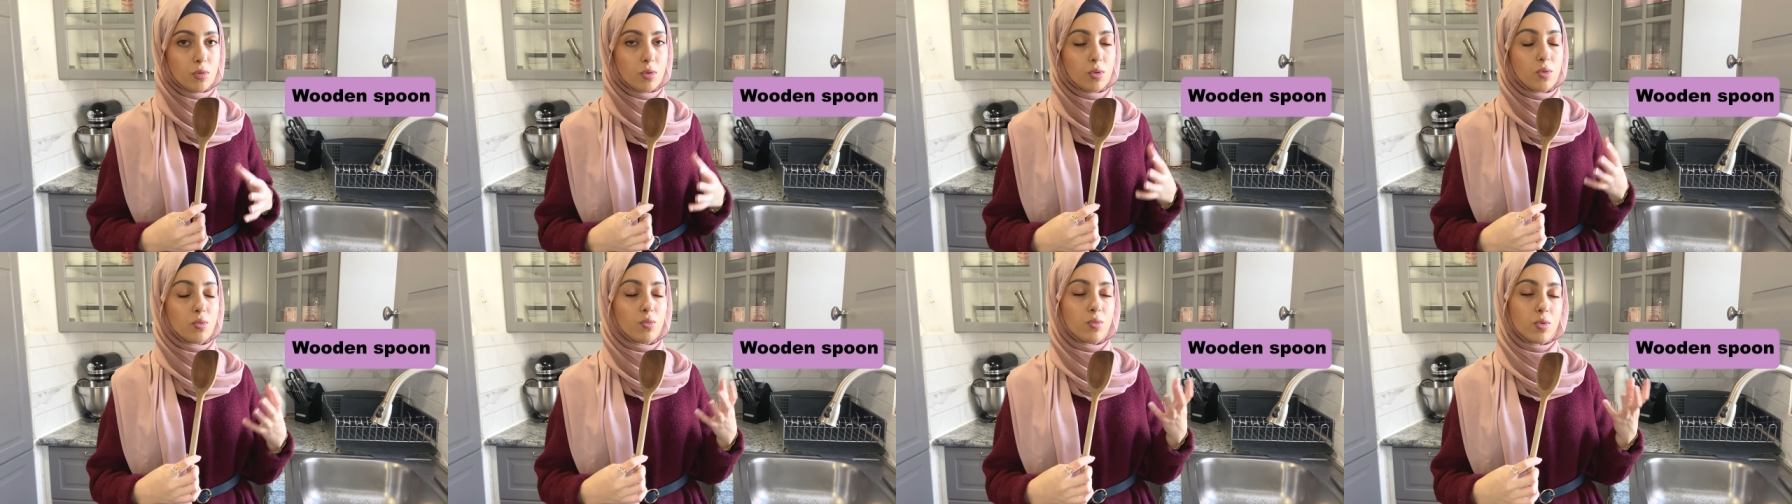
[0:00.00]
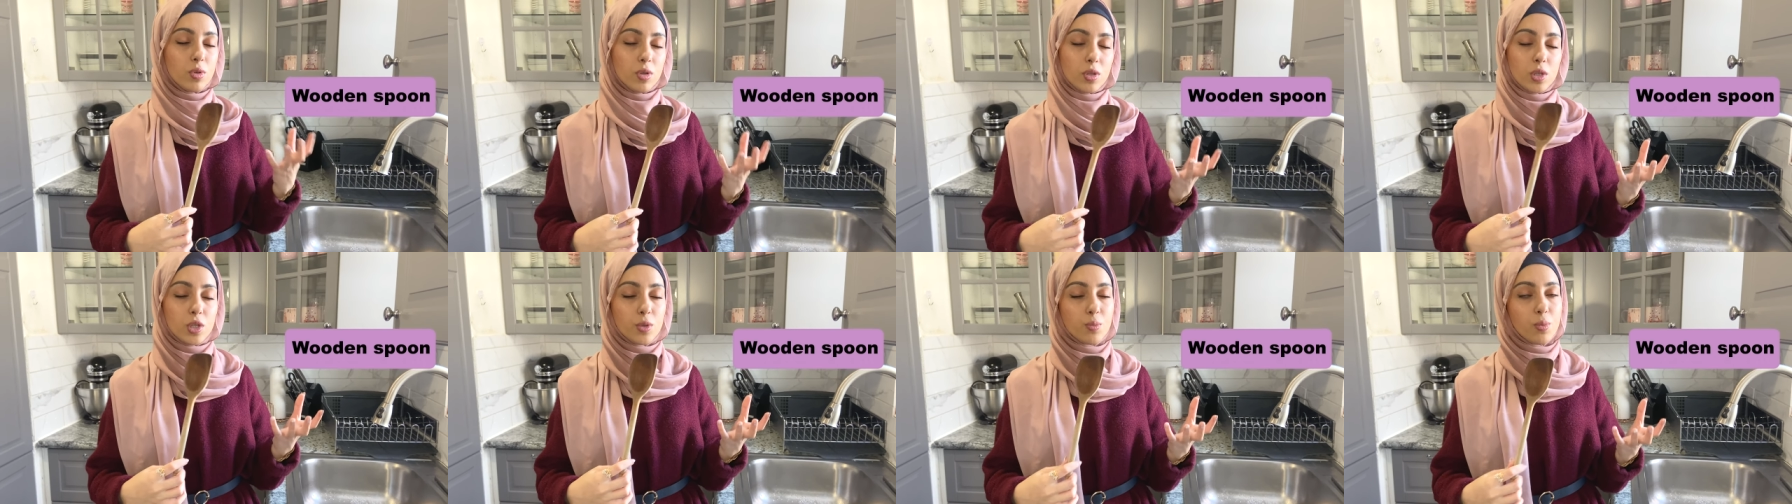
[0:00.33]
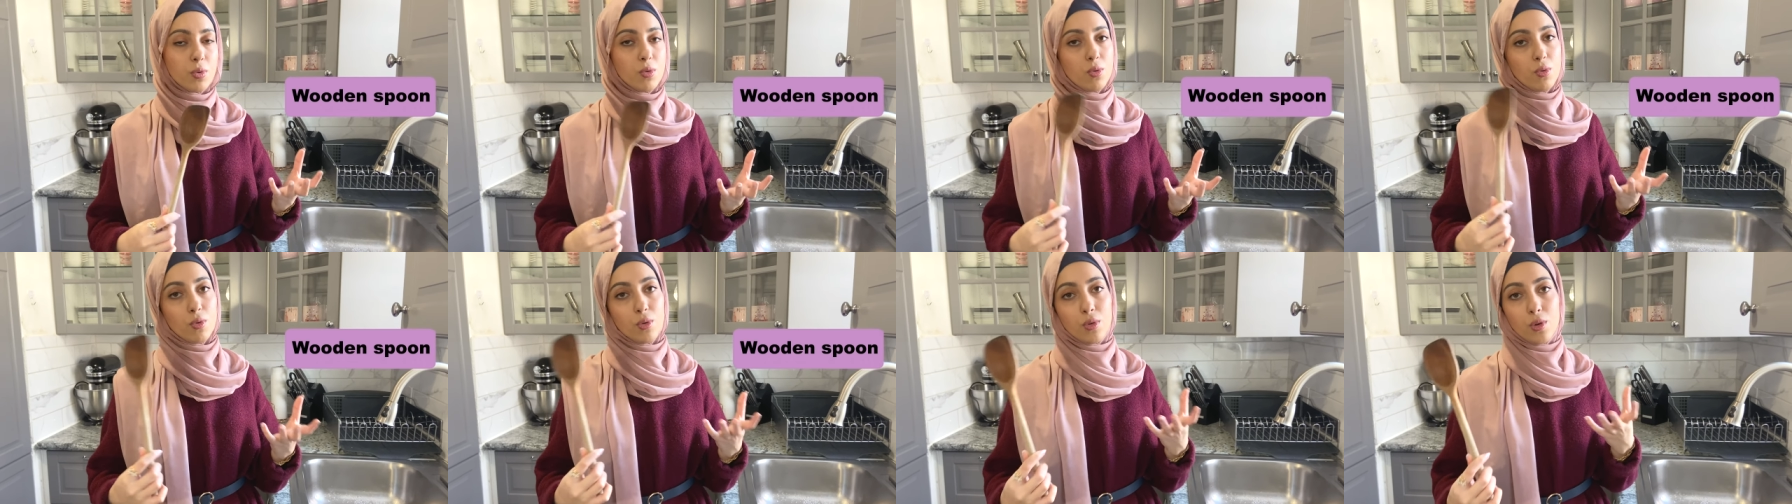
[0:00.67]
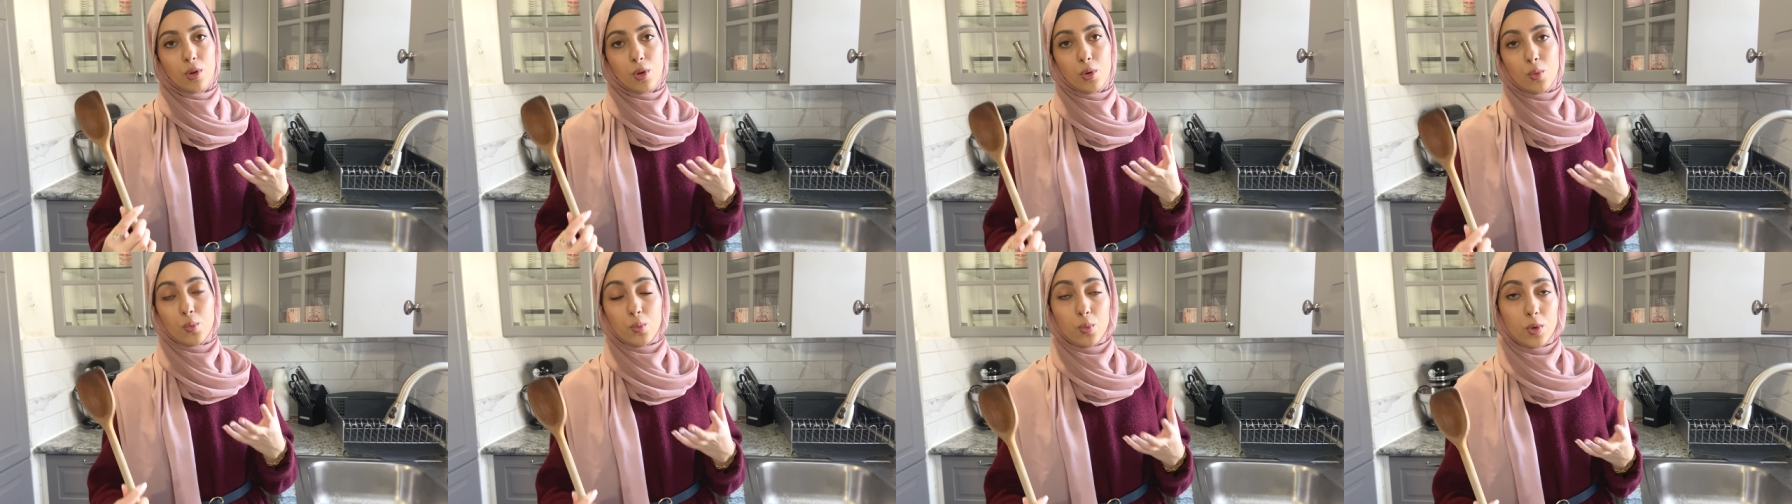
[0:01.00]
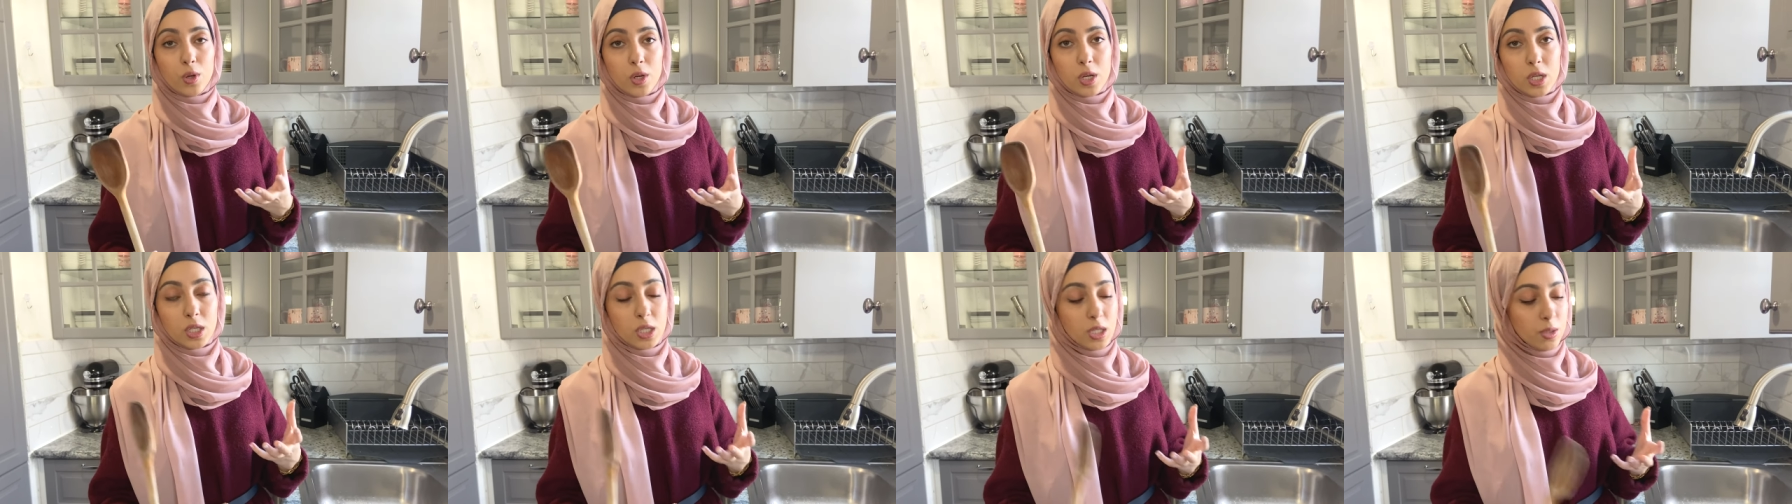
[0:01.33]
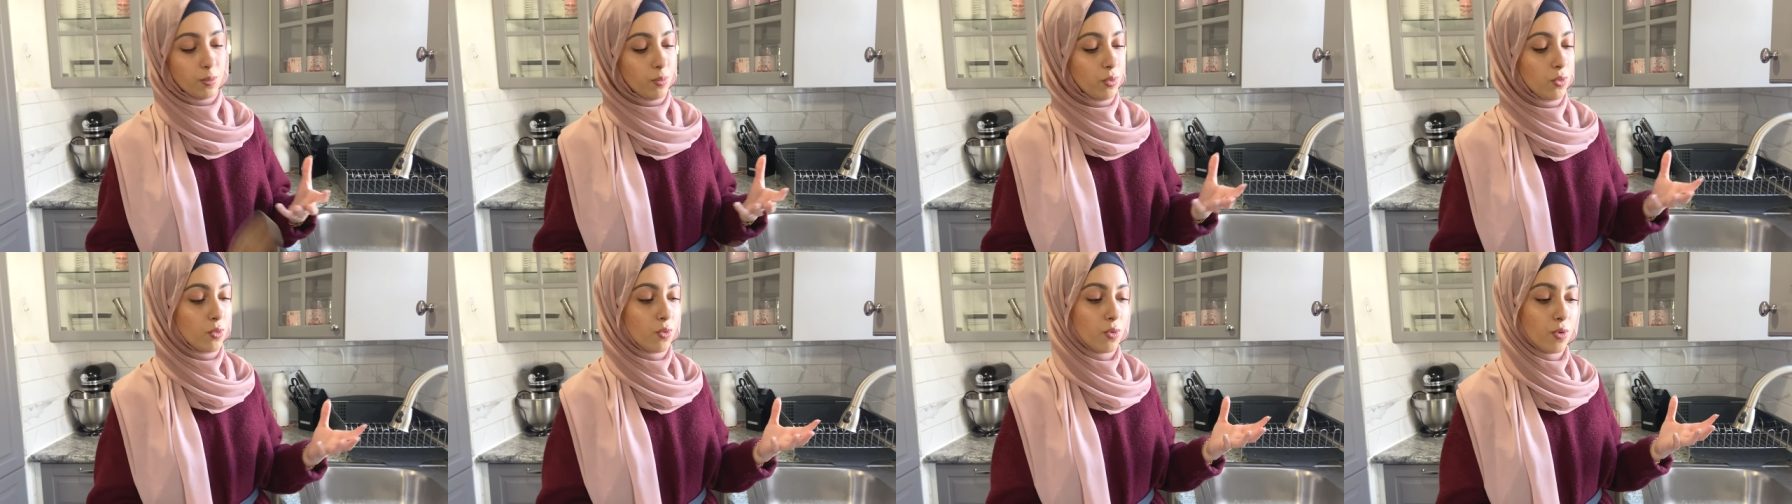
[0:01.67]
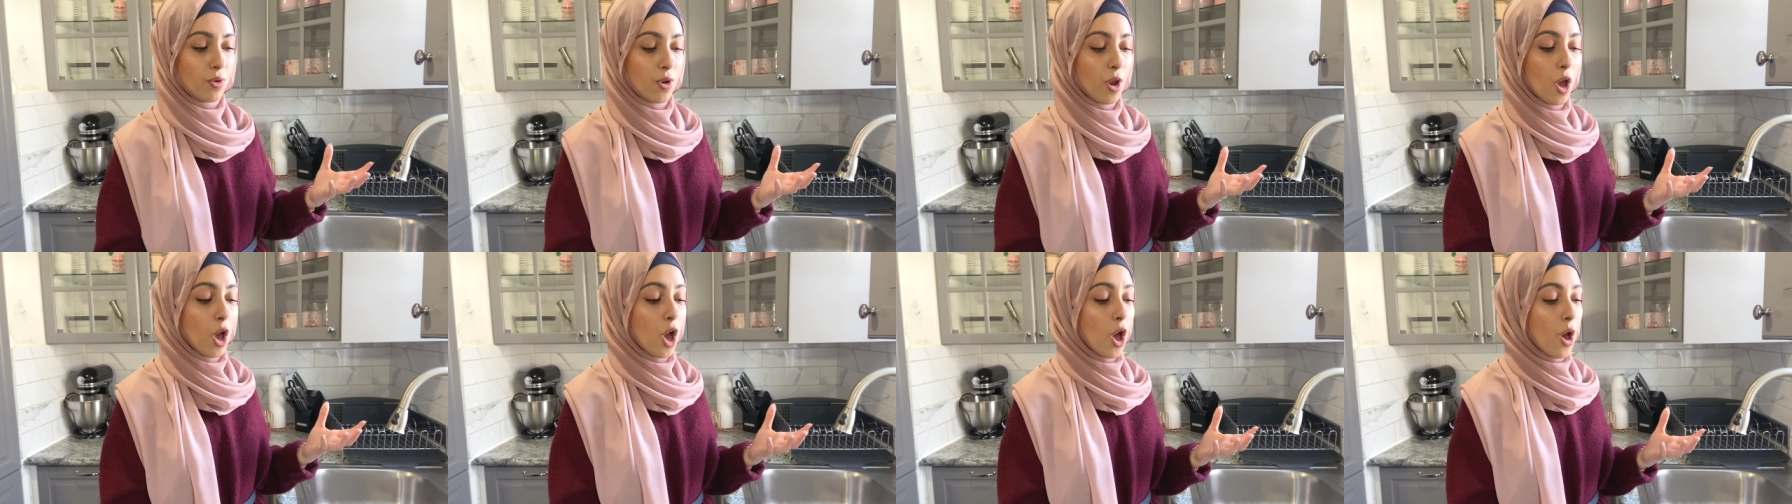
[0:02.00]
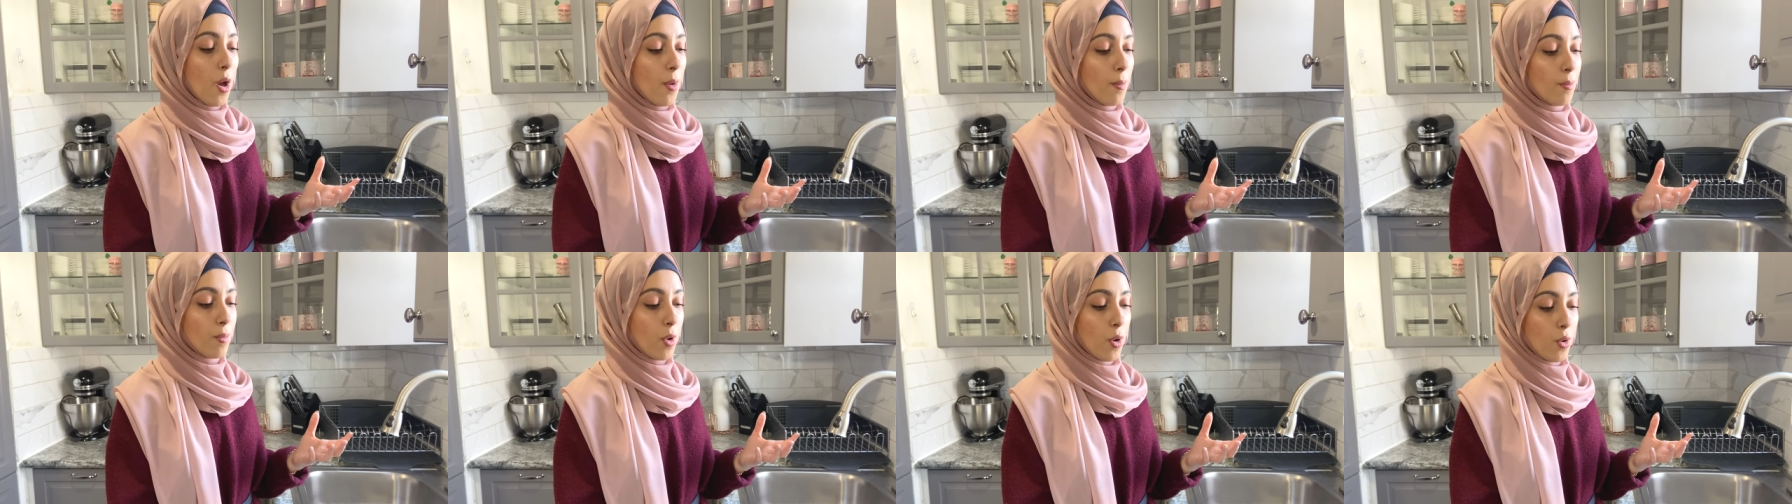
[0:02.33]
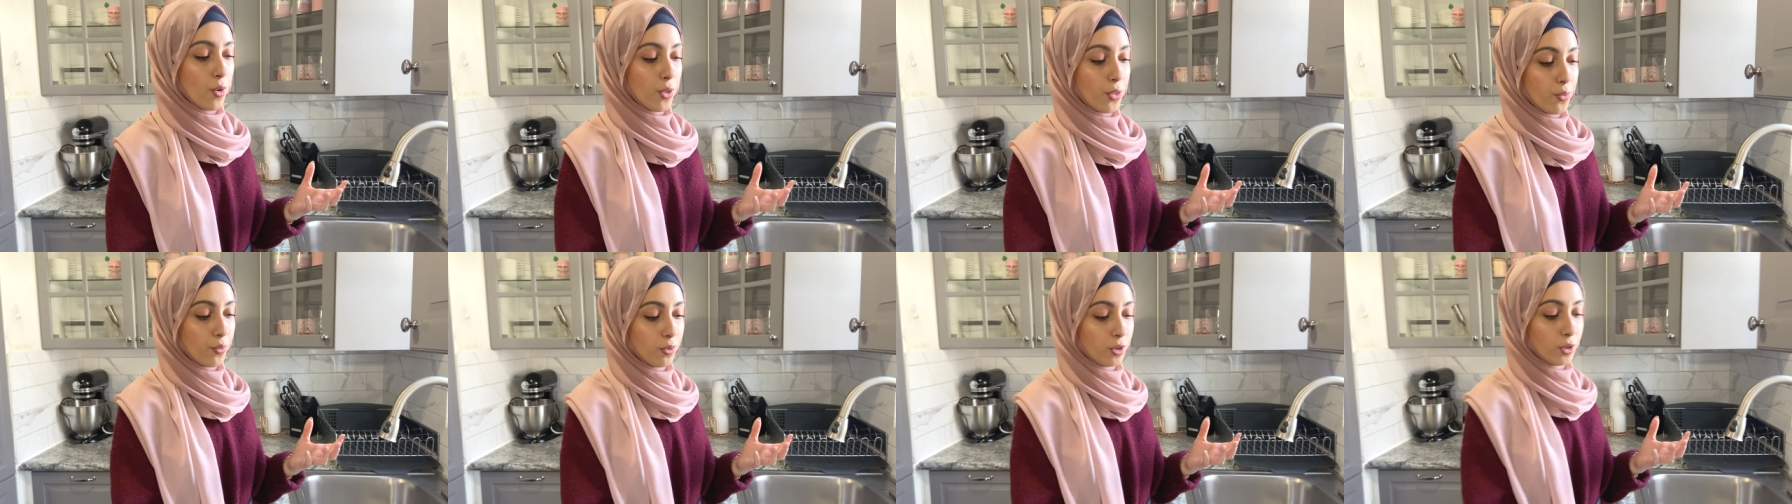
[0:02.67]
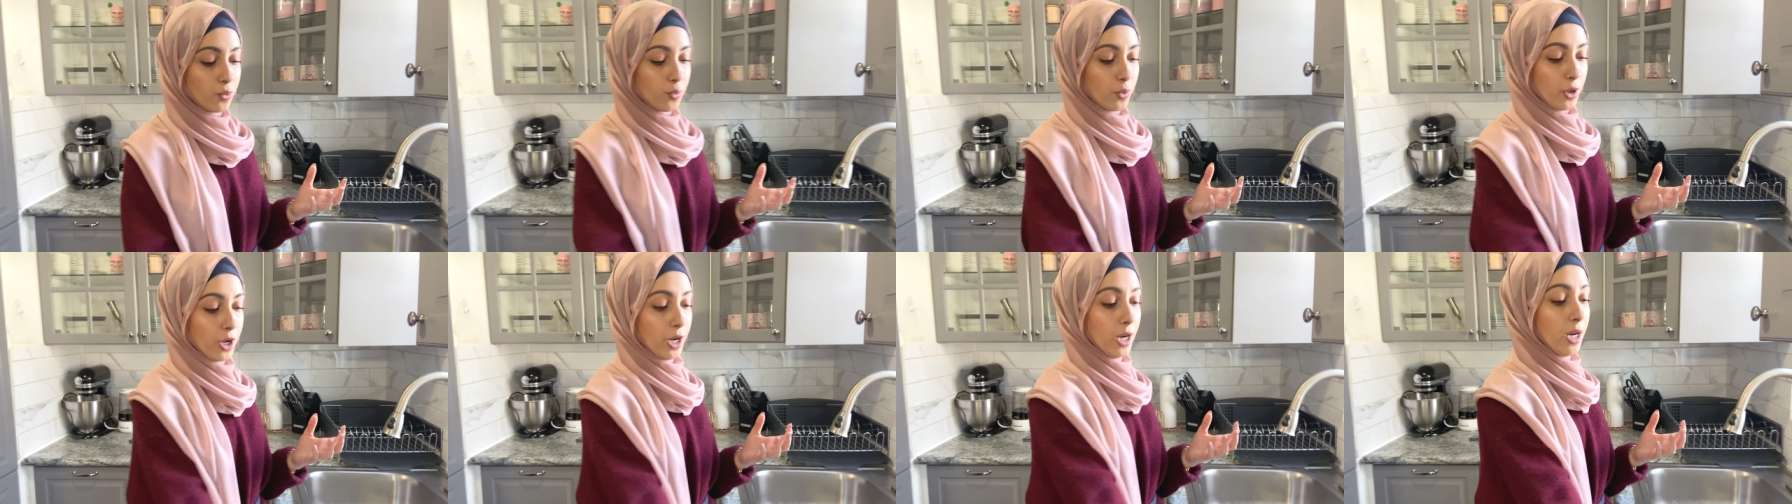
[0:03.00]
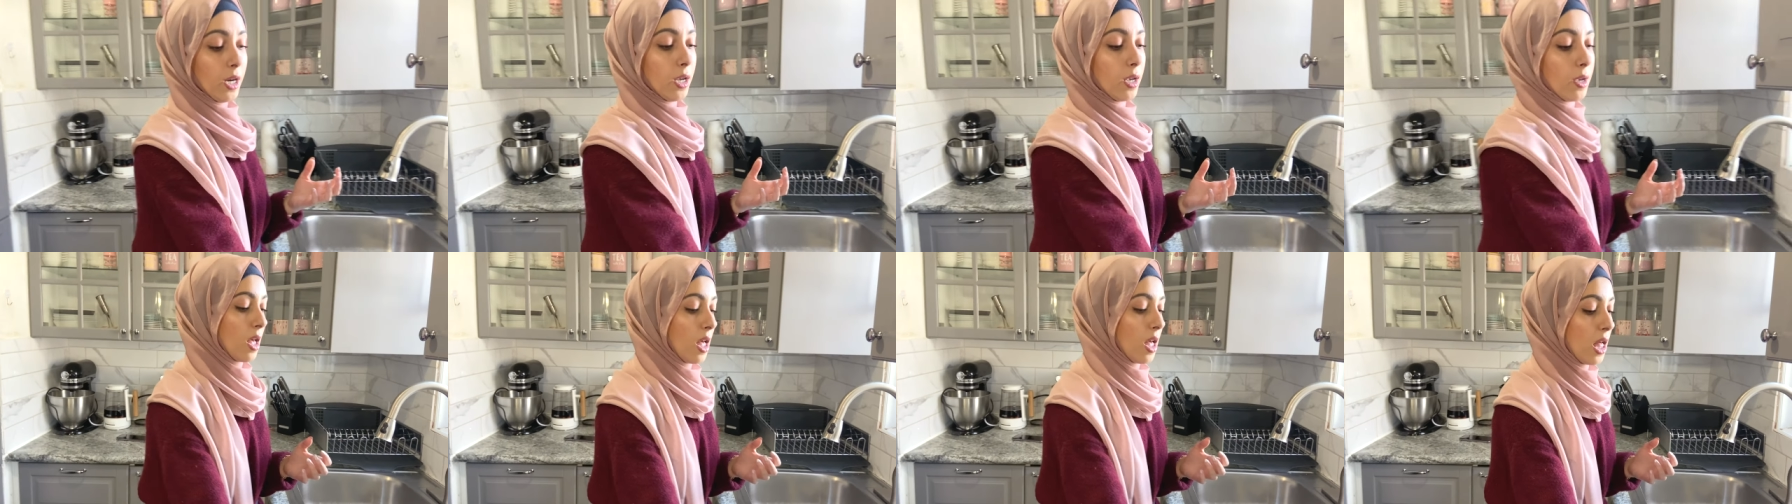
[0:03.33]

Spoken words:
Wood spoon, wooden spoon, both would work.